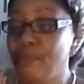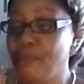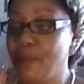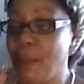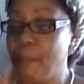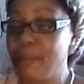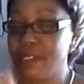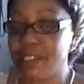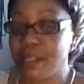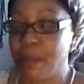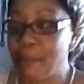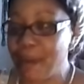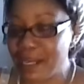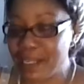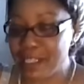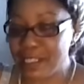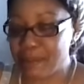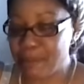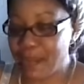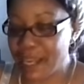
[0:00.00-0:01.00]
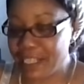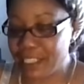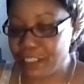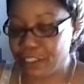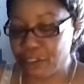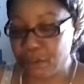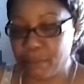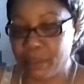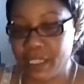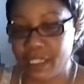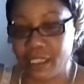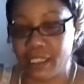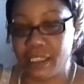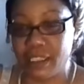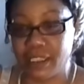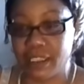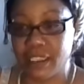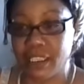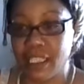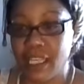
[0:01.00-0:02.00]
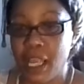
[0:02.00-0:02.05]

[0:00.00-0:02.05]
But somebody is mad at you because